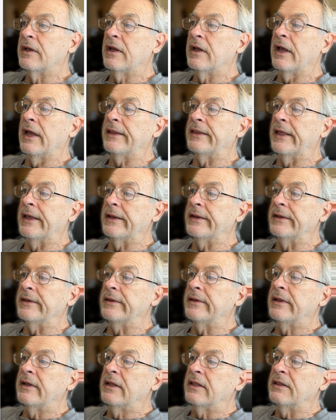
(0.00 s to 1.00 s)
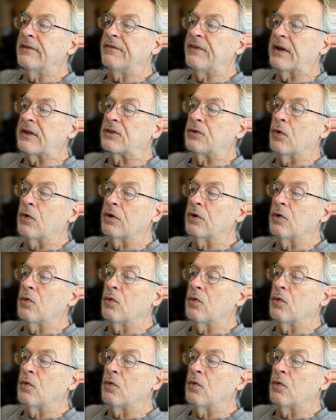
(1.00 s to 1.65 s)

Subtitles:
And then the factorial